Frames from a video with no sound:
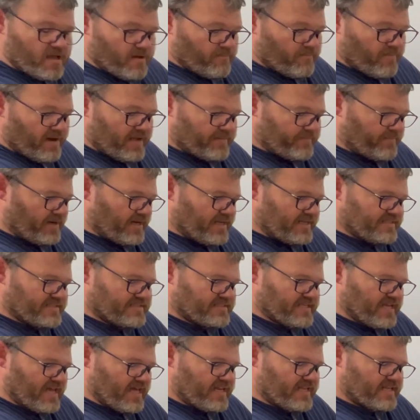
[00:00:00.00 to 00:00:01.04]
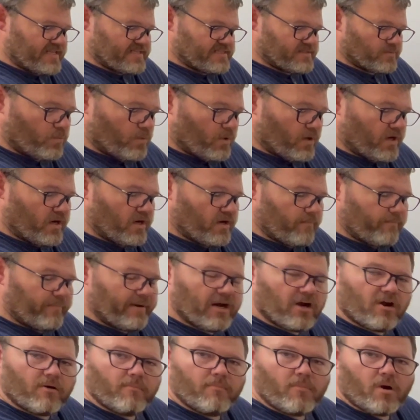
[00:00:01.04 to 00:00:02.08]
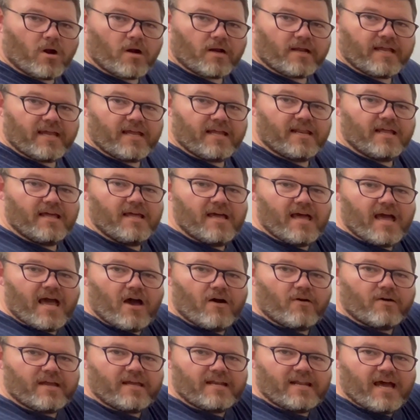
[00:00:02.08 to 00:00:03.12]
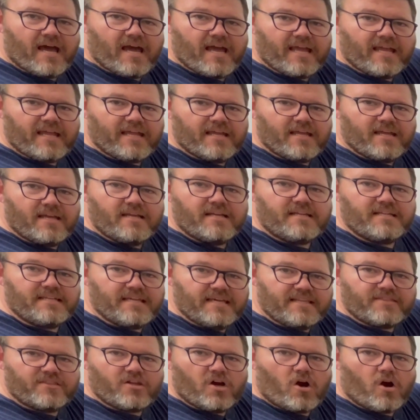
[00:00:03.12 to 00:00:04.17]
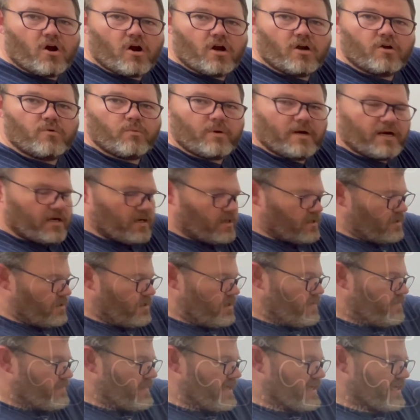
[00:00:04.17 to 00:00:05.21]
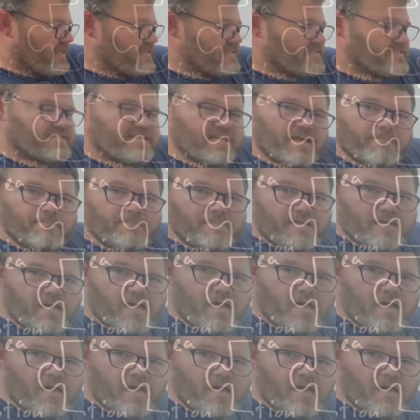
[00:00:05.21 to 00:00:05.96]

my mindset is we're in a bear market. How can I get the hardware that can set me